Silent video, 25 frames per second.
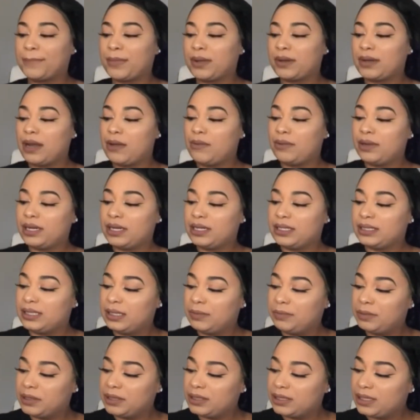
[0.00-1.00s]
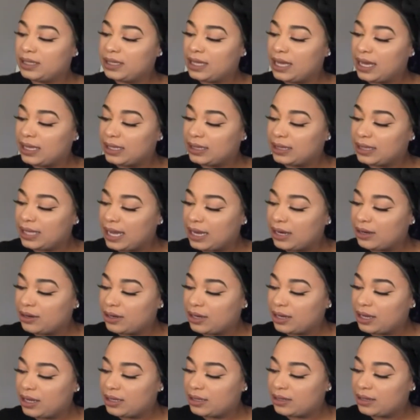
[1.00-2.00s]
Now we're gonna dip into that lighter
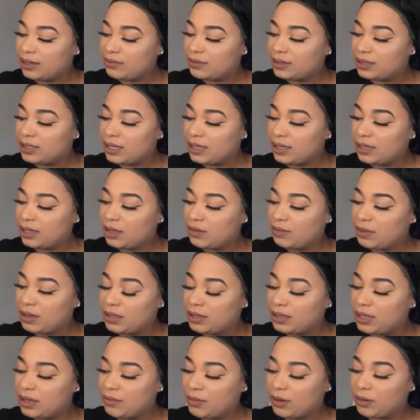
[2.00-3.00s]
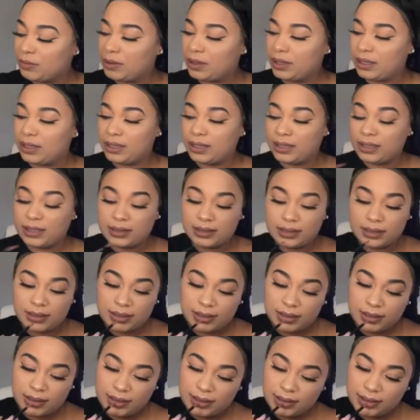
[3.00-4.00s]
color I was telling you about, that more pinky color.
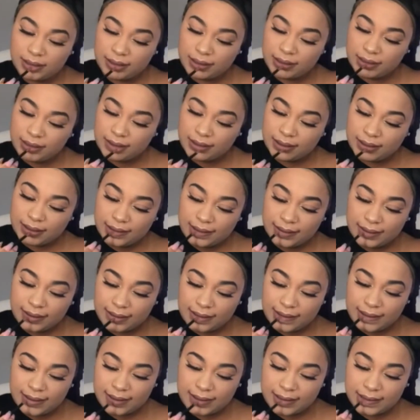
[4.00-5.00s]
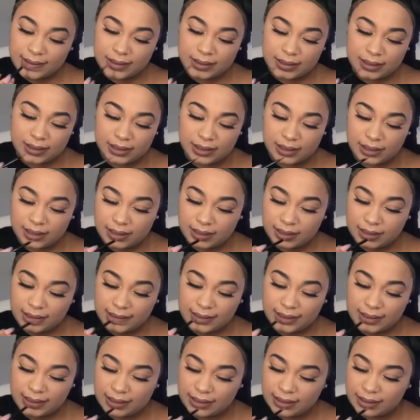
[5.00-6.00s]
And we're just gonna
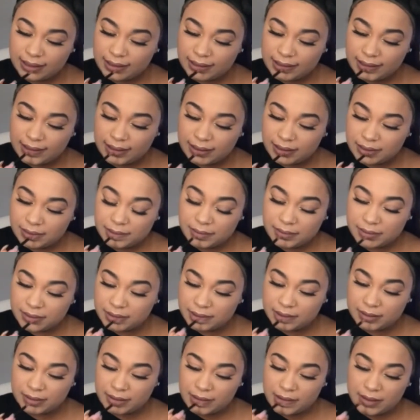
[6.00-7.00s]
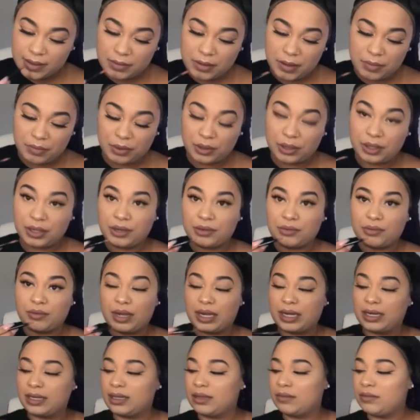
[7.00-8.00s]
lighten it up by putting it
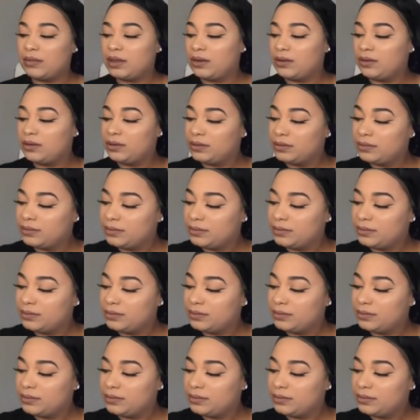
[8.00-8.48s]
right in the middle.